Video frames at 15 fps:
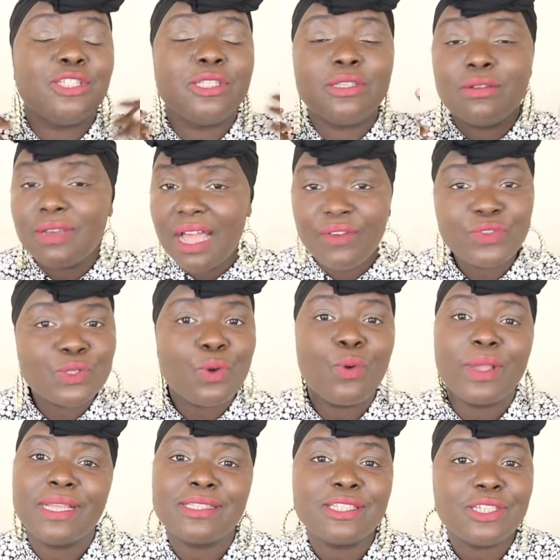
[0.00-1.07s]
do love
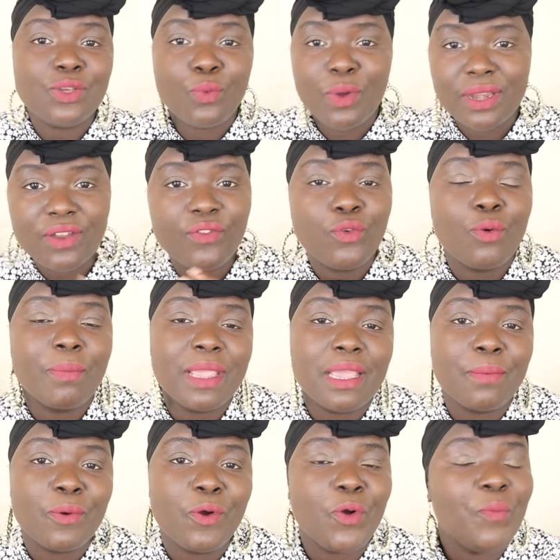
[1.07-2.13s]
talking to you wonderful
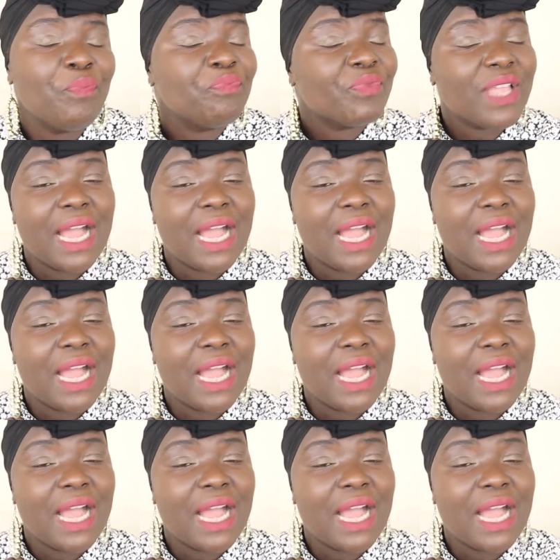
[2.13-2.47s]
people.